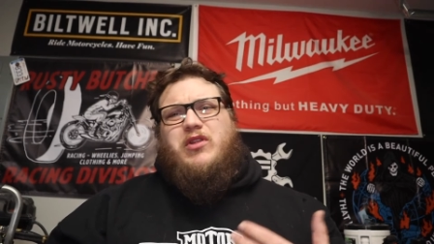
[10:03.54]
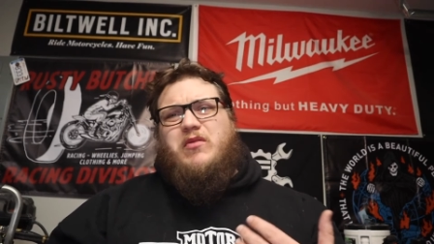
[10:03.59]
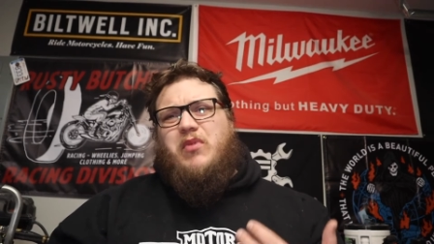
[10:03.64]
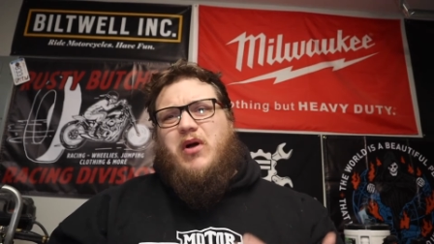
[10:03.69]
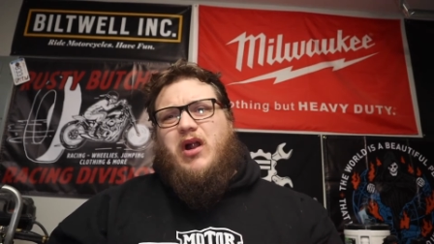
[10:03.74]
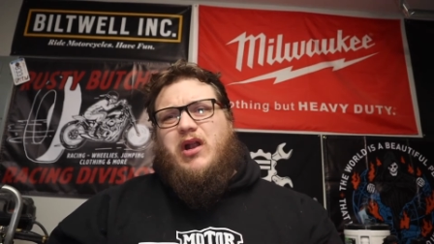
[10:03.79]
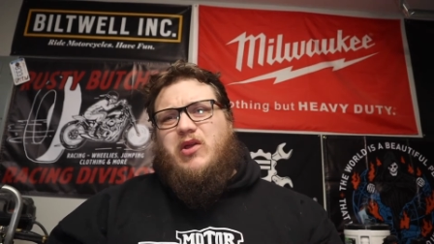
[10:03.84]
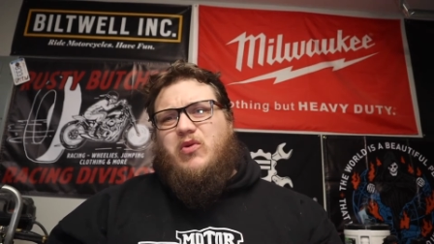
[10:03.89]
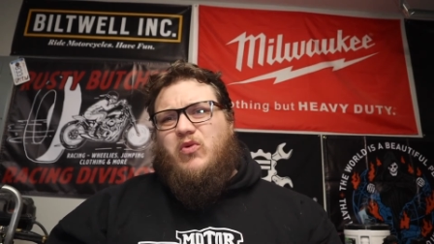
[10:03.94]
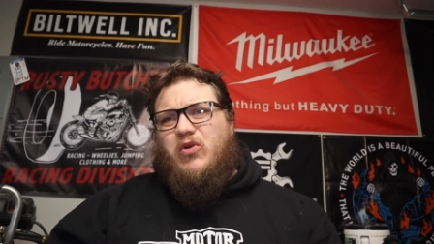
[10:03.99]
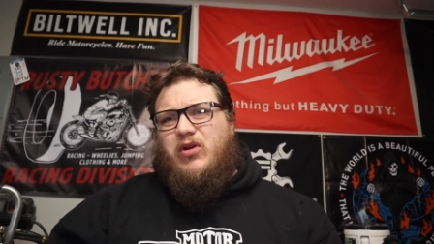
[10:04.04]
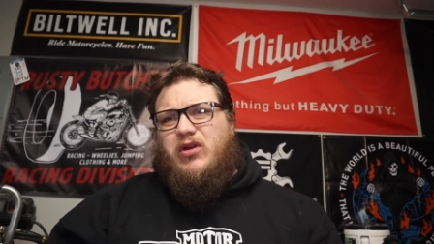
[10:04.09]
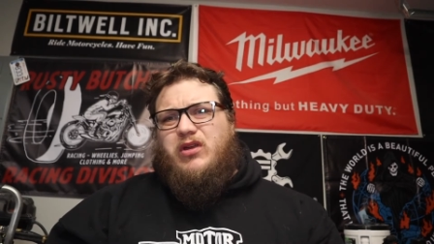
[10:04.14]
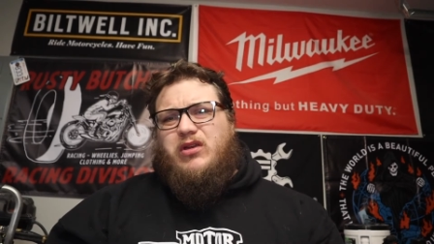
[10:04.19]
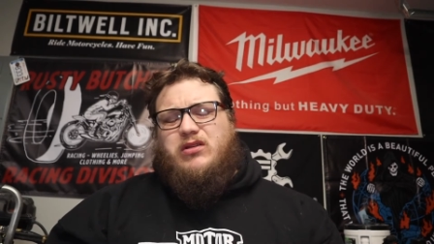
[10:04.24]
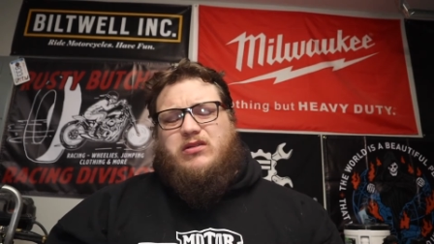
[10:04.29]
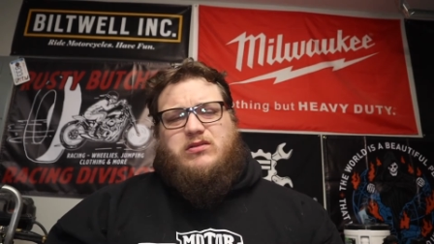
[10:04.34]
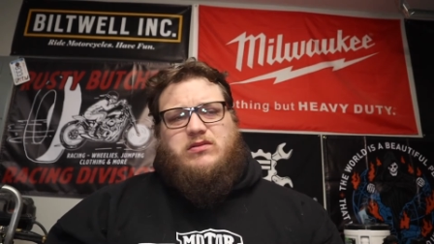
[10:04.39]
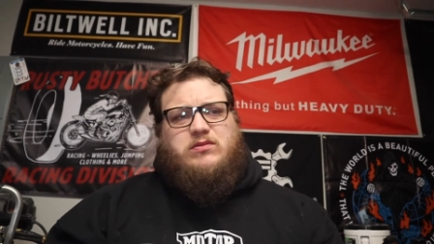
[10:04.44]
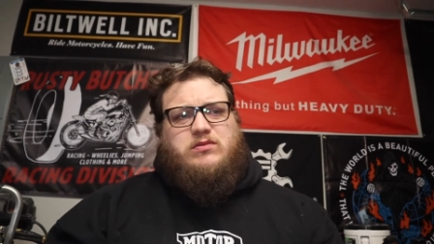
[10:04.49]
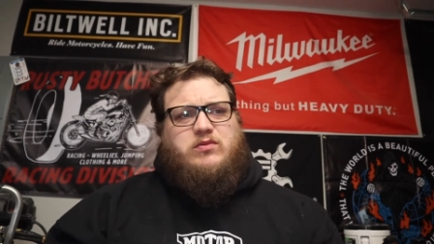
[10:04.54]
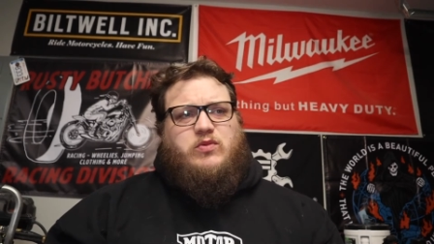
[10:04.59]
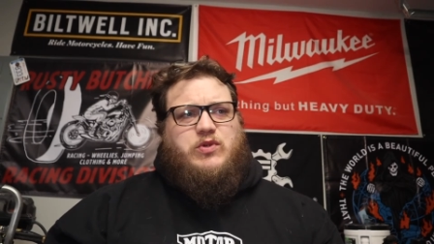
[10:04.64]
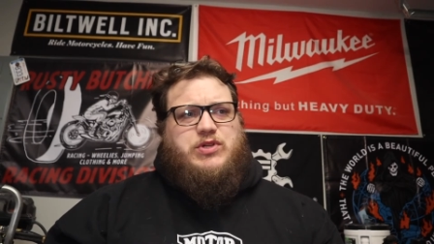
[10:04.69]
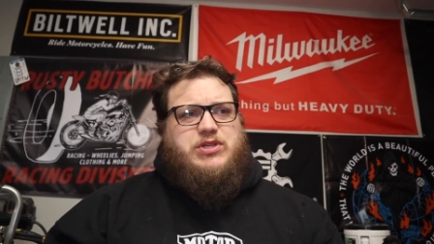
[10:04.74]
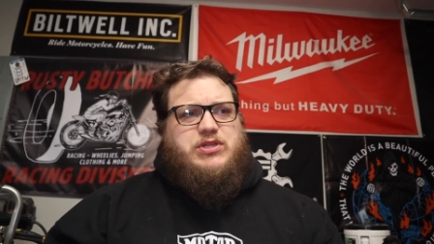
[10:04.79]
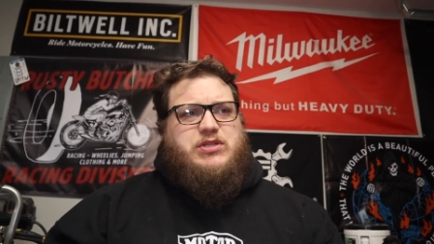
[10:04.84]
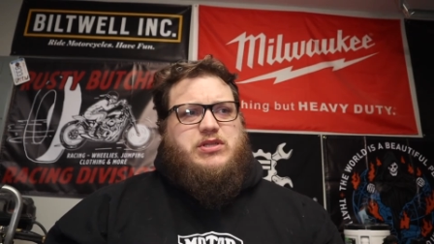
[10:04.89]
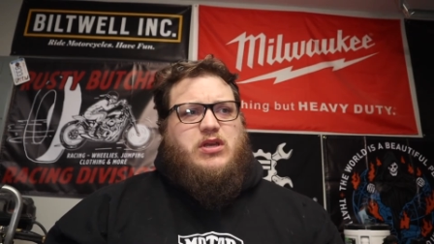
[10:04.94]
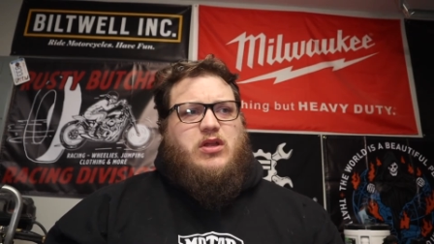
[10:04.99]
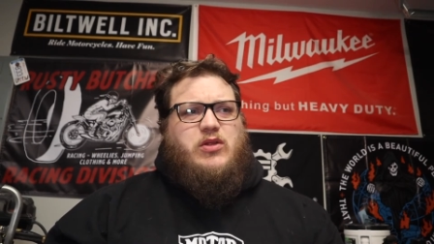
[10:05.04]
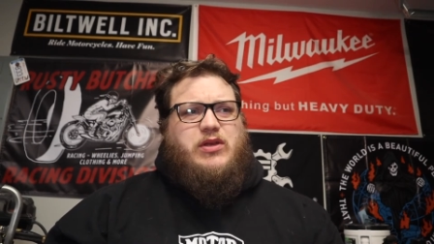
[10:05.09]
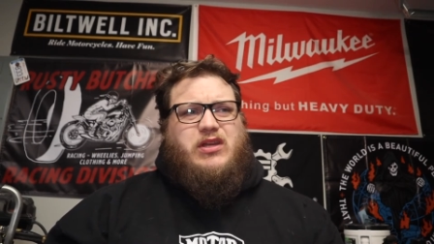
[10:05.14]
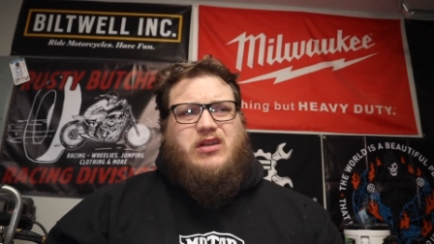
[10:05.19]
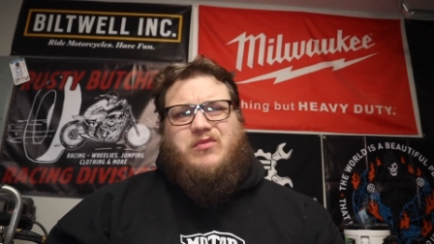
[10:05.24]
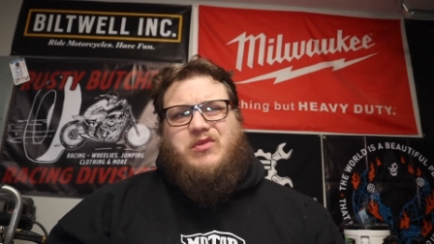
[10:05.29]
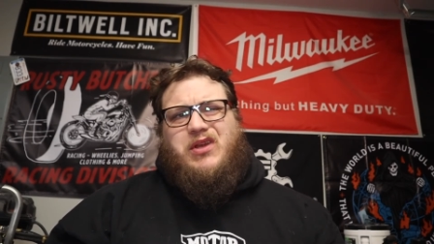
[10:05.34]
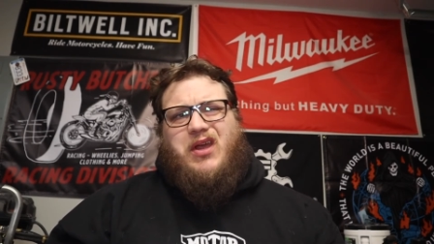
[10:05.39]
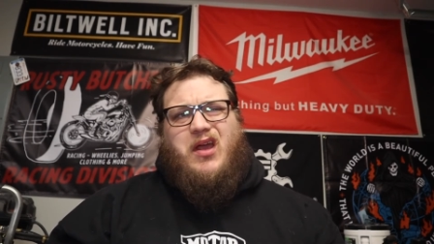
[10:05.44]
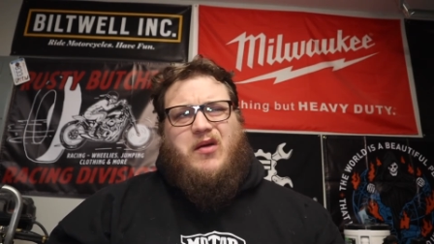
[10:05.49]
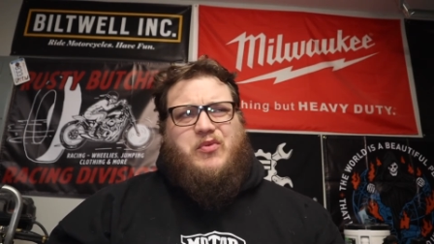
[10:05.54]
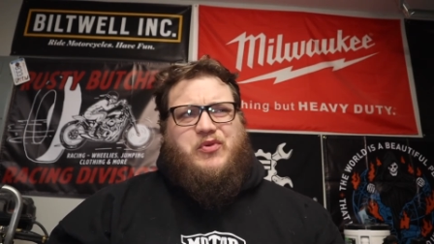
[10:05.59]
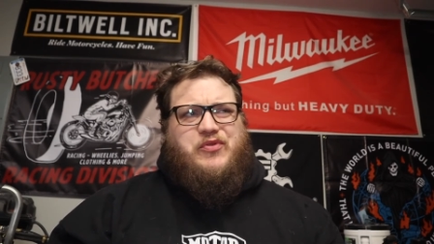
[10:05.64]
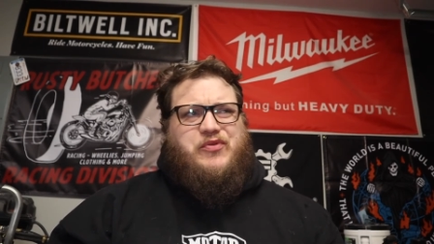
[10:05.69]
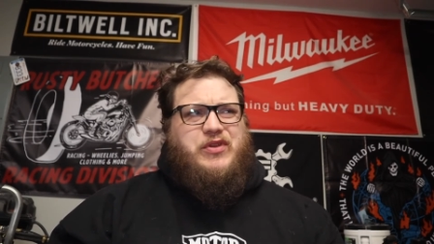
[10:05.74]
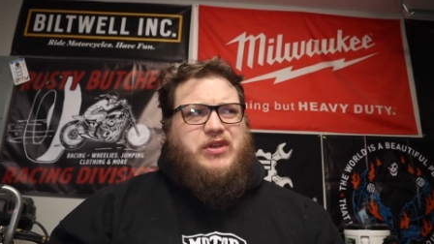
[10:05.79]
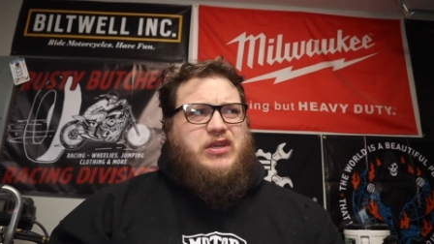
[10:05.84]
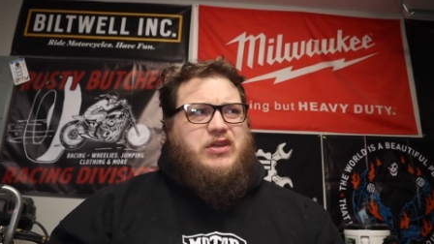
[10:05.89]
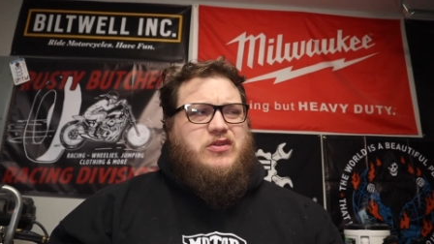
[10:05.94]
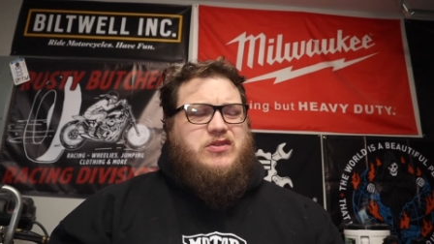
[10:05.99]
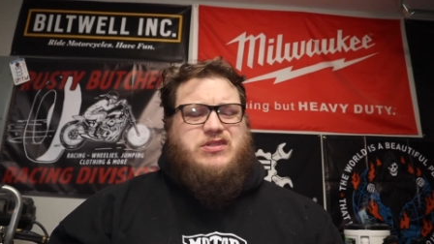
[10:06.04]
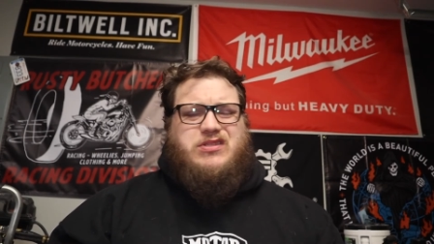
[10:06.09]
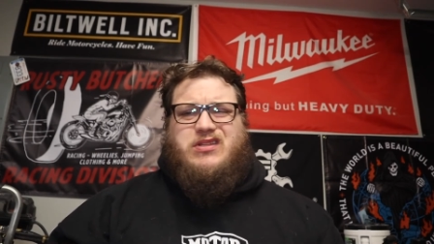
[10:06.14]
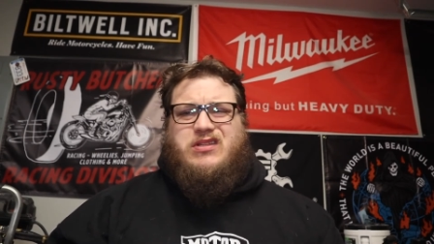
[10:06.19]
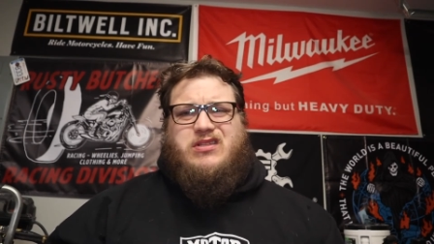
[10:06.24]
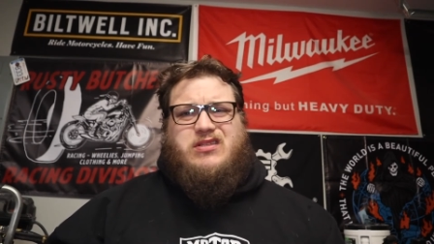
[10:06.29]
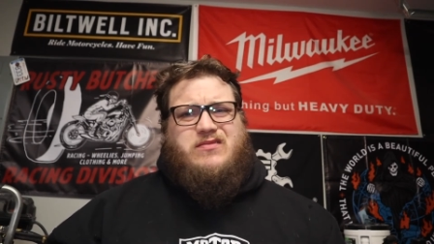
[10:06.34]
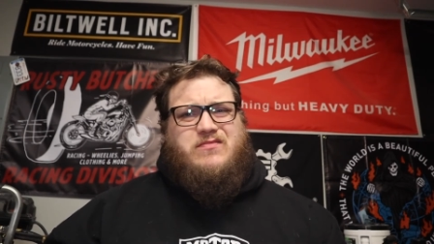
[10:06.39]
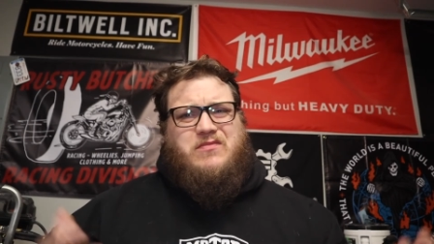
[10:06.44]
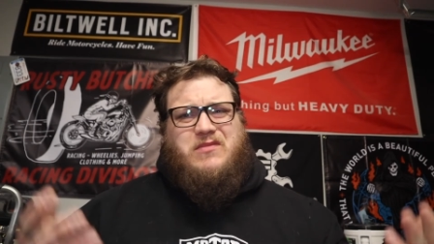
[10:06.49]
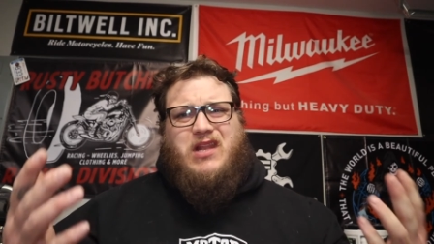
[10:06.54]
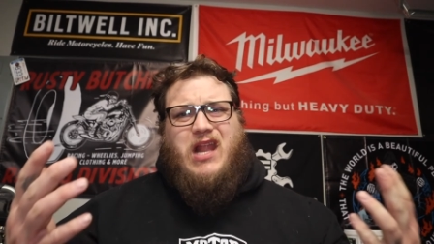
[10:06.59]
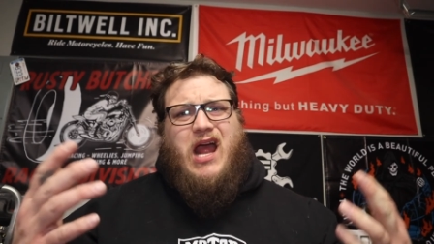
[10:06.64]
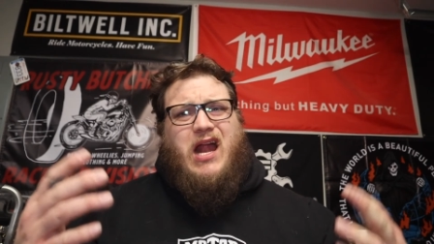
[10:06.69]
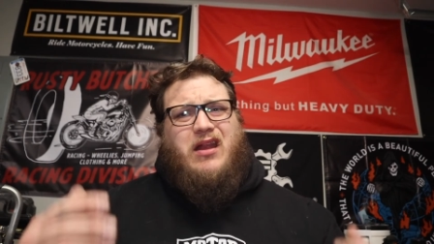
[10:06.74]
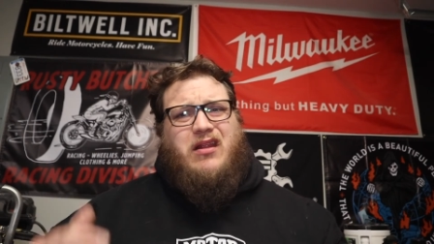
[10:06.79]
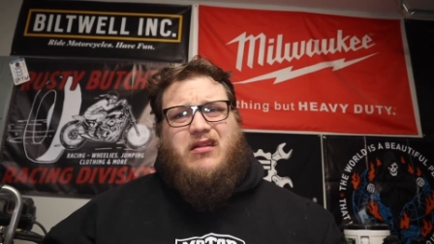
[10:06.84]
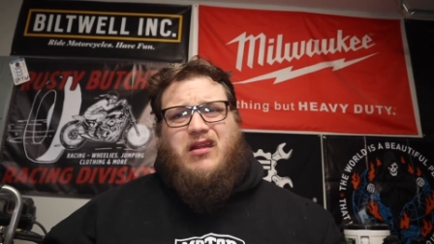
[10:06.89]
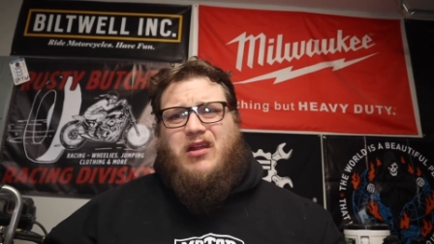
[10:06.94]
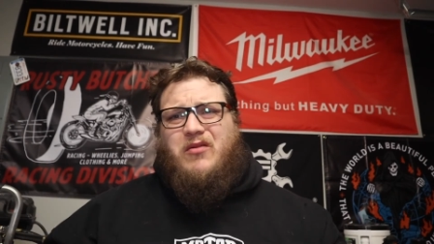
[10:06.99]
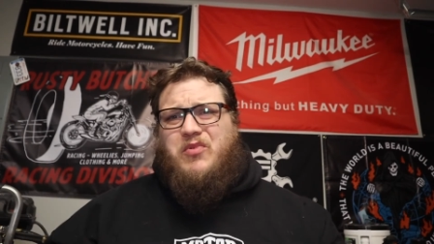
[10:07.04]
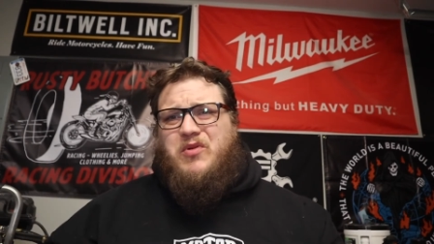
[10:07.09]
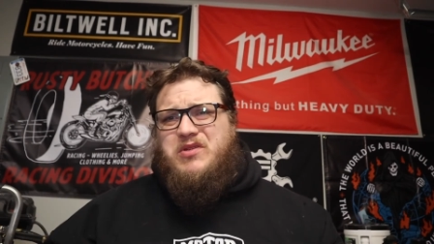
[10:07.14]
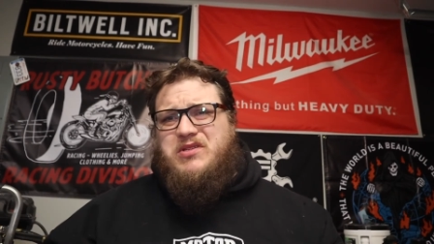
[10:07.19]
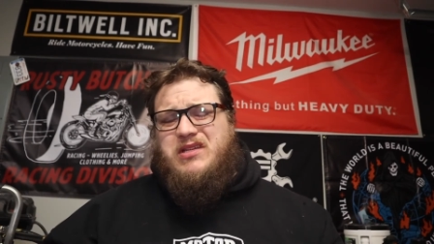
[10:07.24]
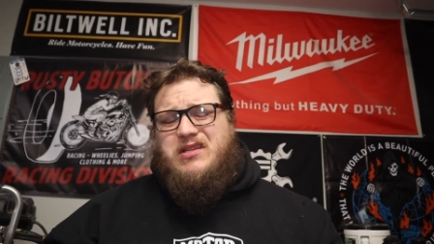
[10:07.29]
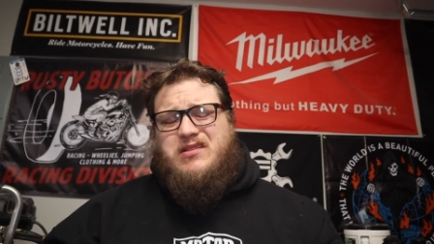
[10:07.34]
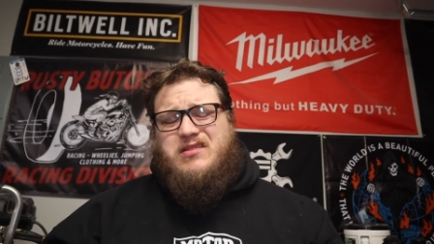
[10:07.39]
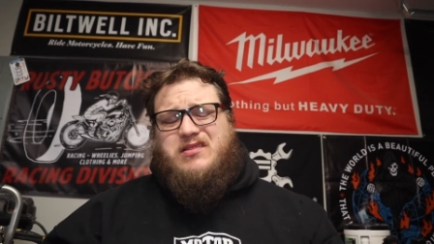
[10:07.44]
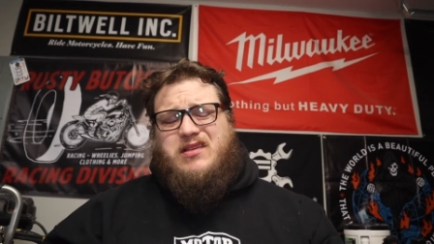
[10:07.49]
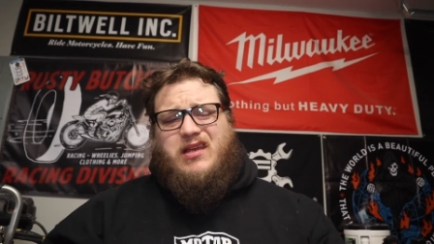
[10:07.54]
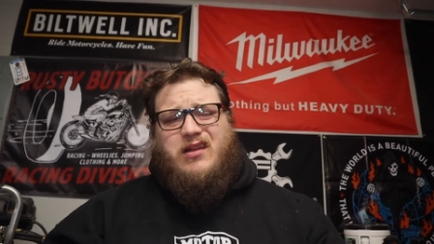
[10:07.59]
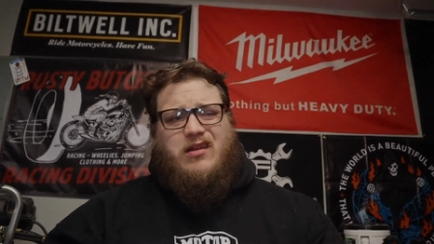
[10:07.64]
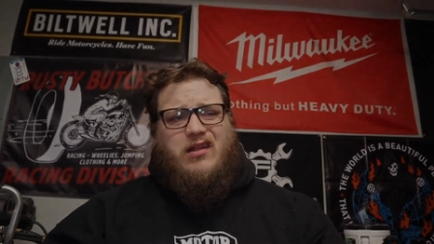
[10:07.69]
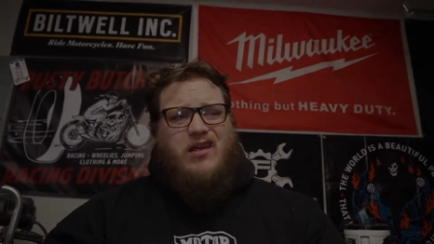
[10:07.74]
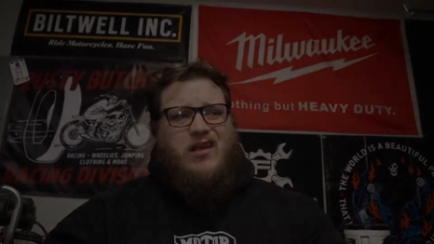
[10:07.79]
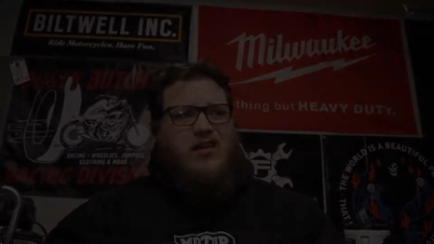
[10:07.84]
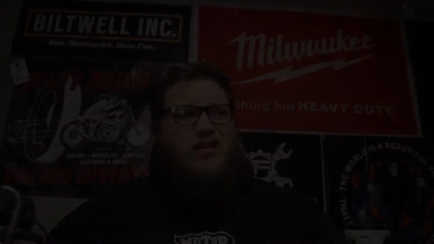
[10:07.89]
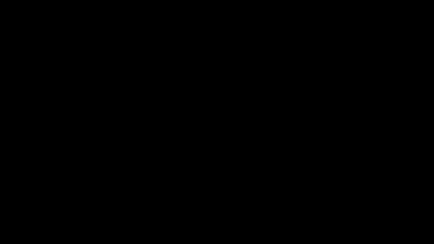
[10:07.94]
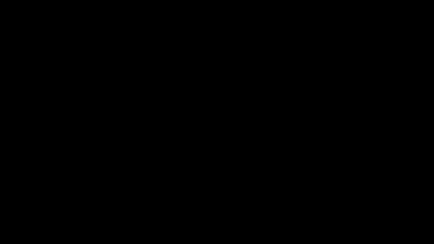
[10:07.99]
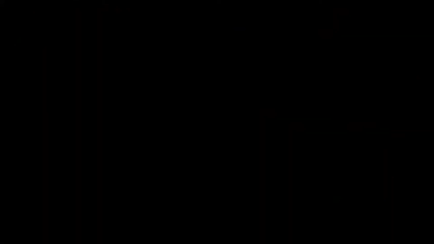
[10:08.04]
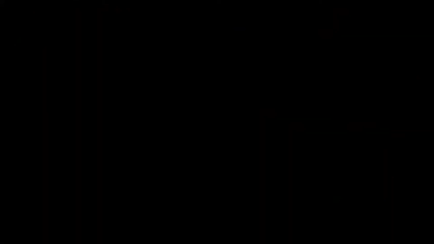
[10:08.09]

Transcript: the body work, which is only going to be a couple videos because it's 99% sanding.